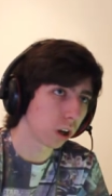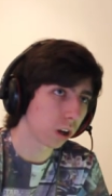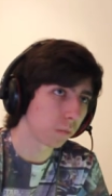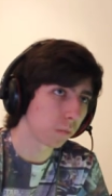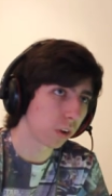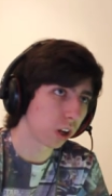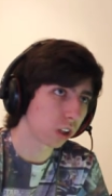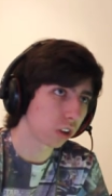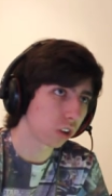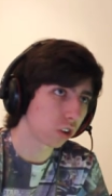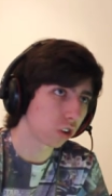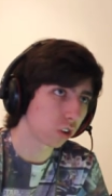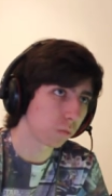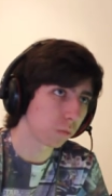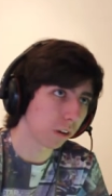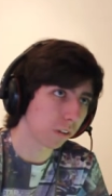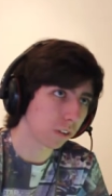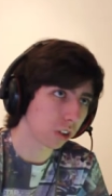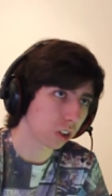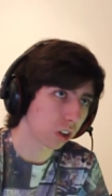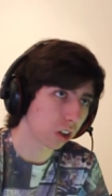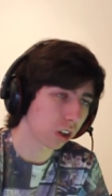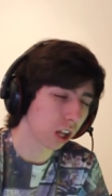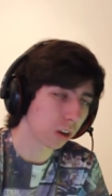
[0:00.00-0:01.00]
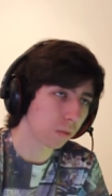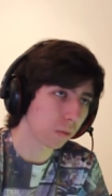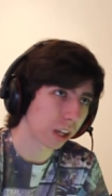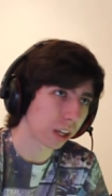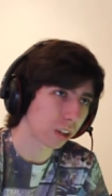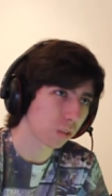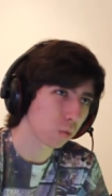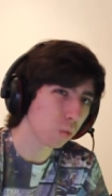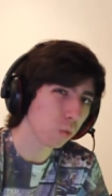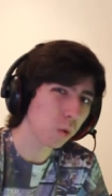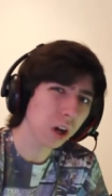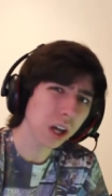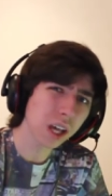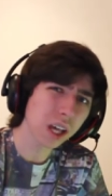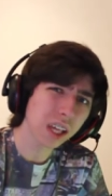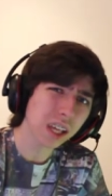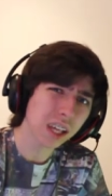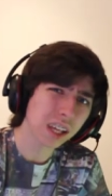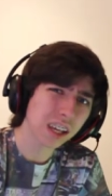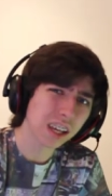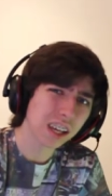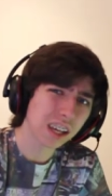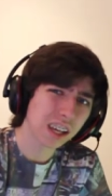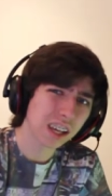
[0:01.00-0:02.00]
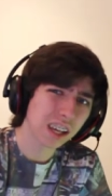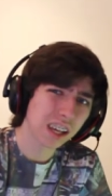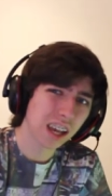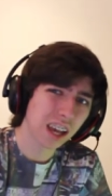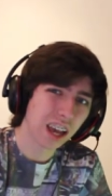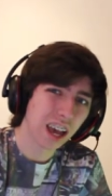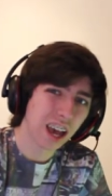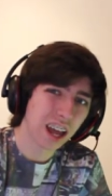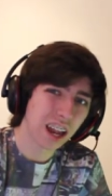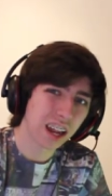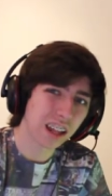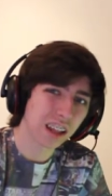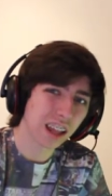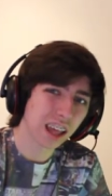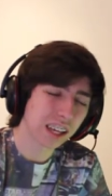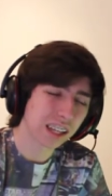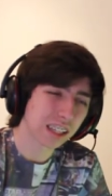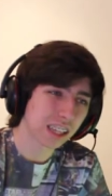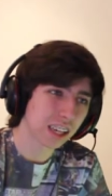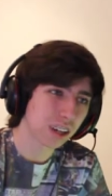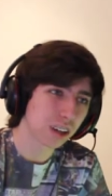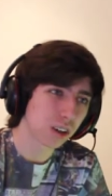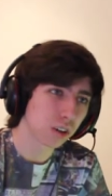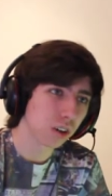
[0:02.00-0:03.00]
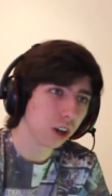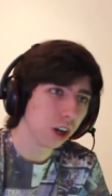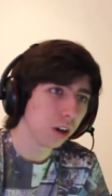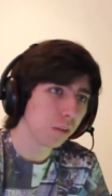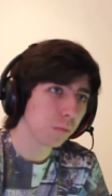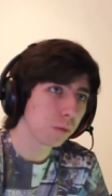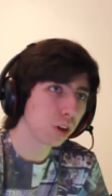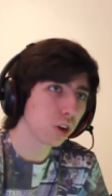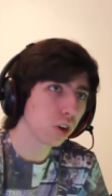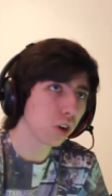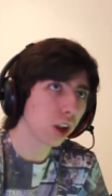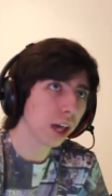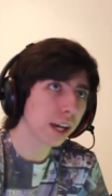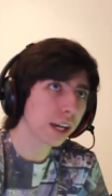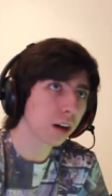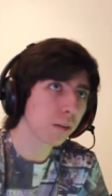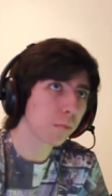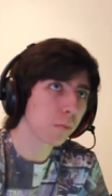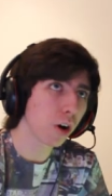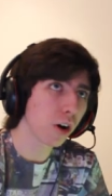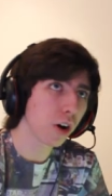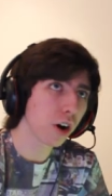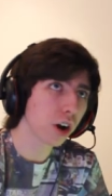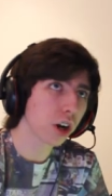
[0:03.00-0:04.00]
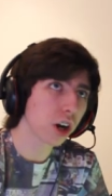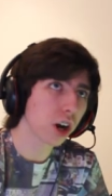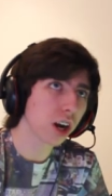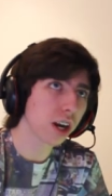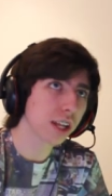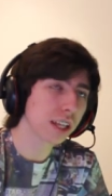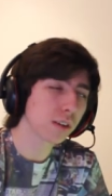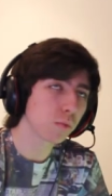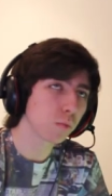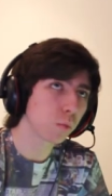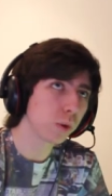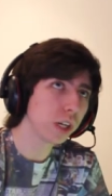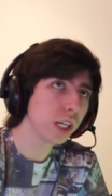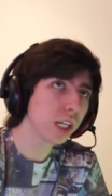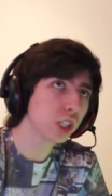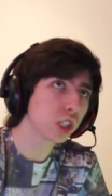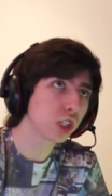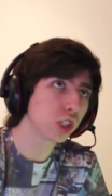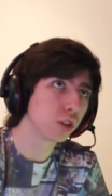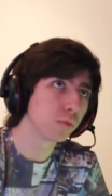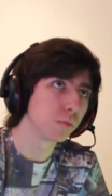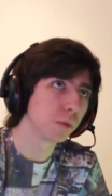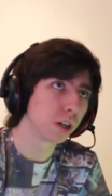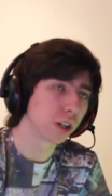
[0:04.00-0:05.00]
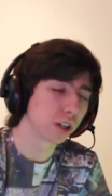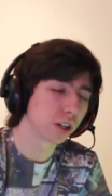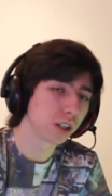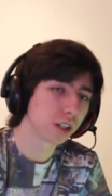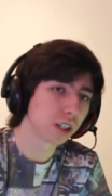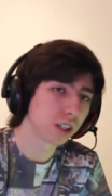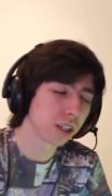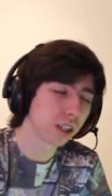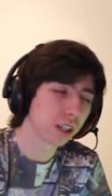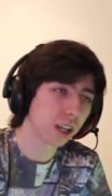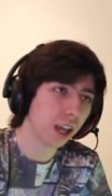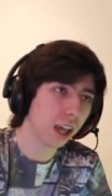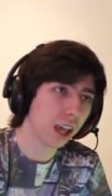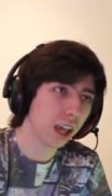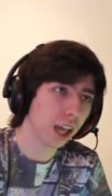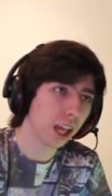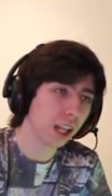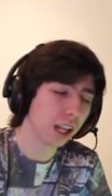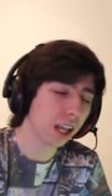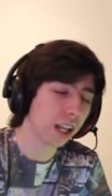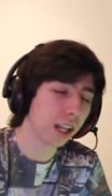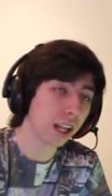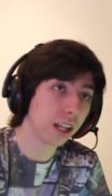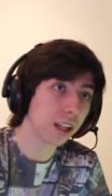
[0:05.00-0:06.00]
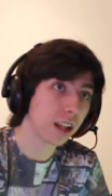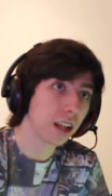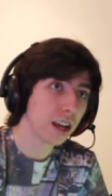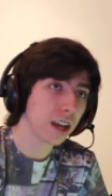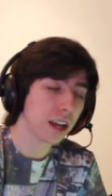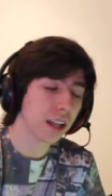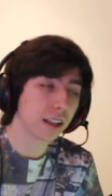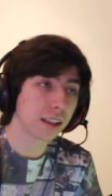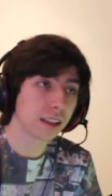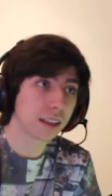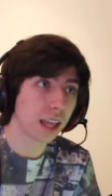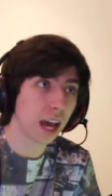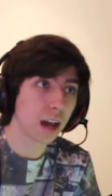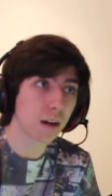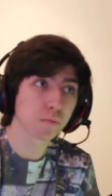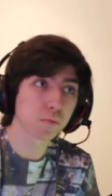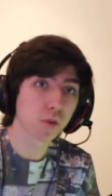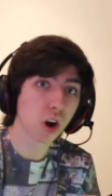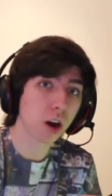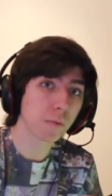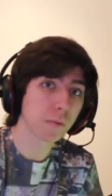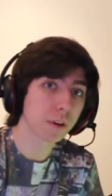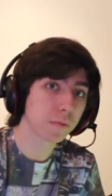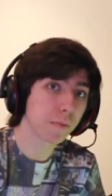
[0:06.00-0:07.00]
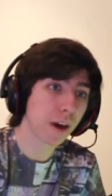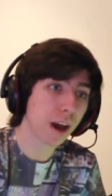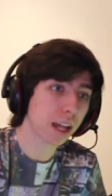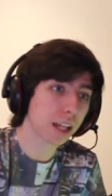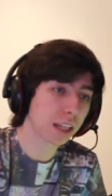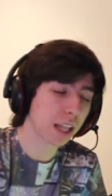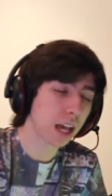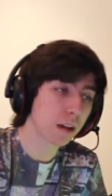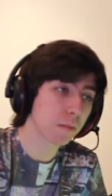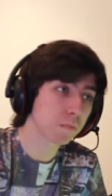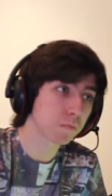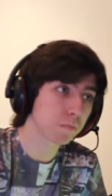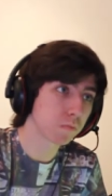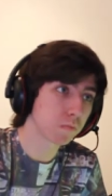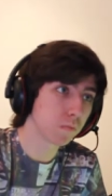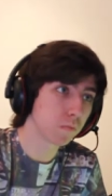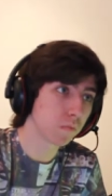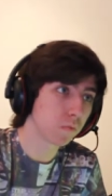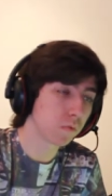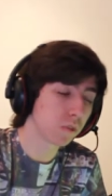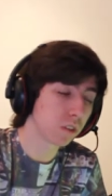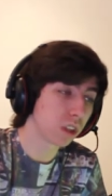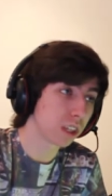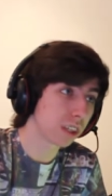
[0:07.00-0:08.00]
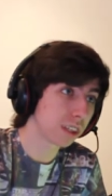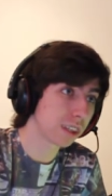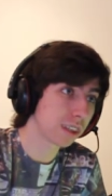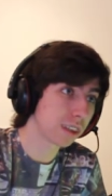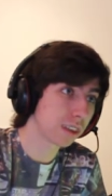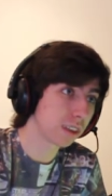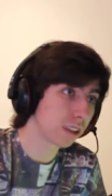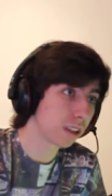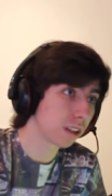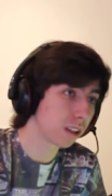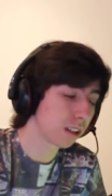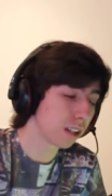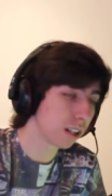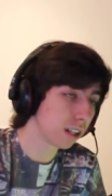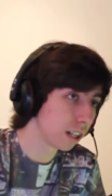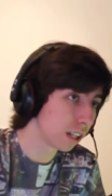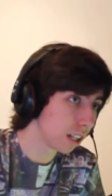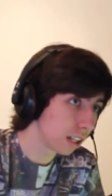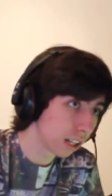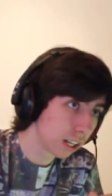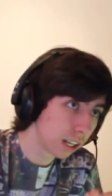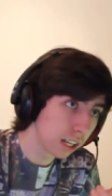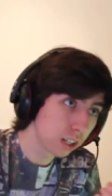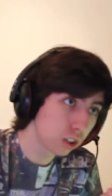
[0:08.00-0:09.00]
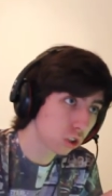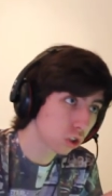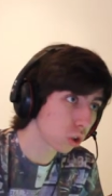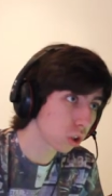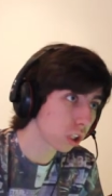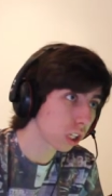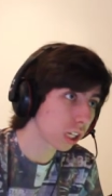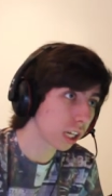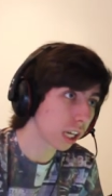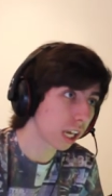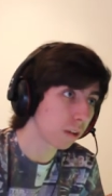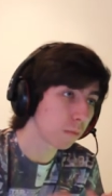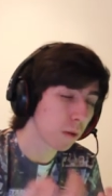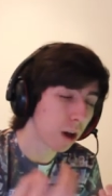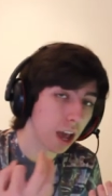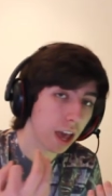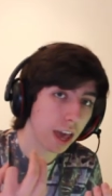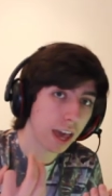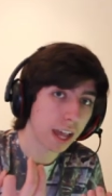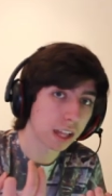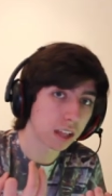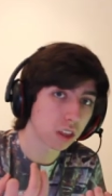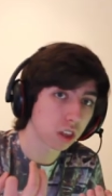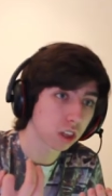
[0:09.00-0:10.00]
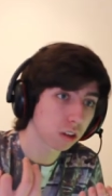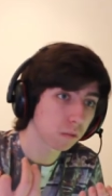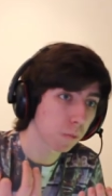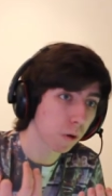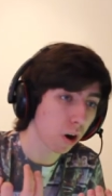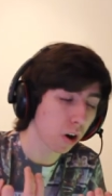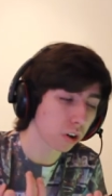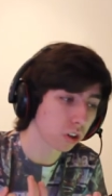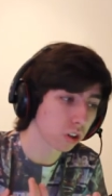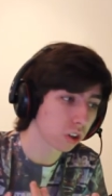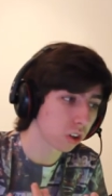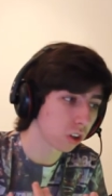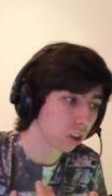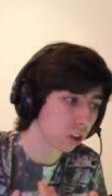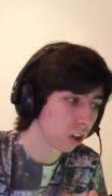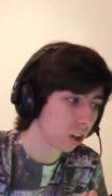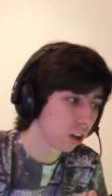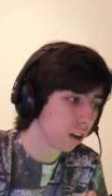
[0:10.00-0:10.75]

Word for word: months, two months ago, and I'm like what? And then like they go, but you're like a Mario Kart YouTuber, and then that brought me back. That literally in my head sparked